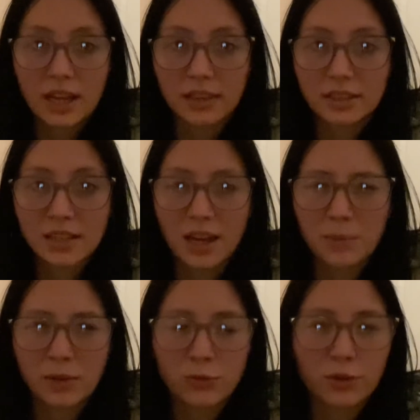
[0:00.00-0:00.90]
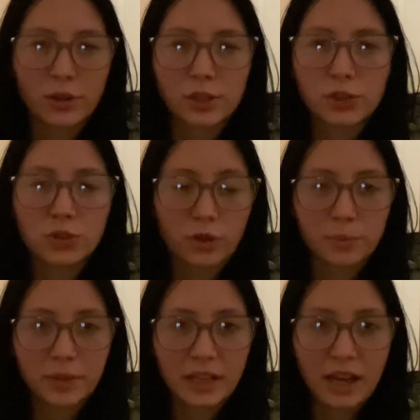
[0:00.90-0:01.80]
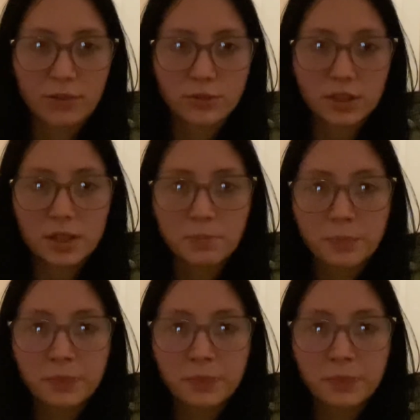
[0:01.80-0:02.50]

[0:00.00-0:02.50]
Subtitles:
at the time and for a short bit after.